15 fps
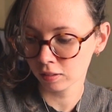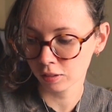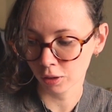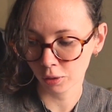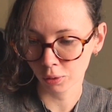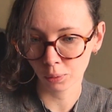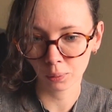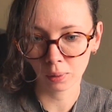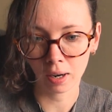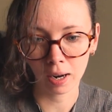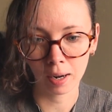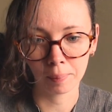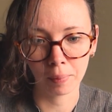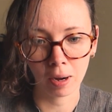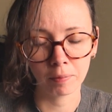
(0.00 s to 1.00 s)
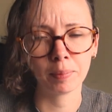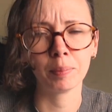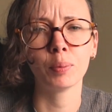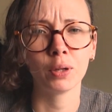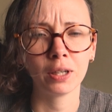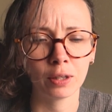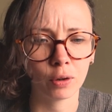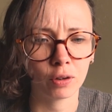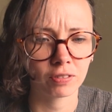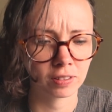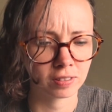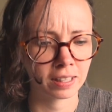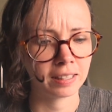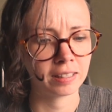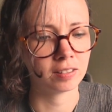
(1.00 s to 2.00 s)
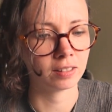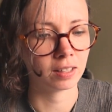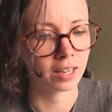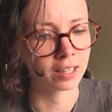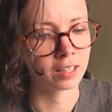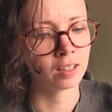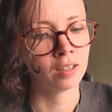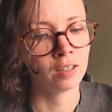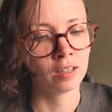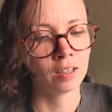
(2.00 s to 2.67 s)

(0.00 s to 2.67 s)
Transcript: So I've been putting it off because I need to like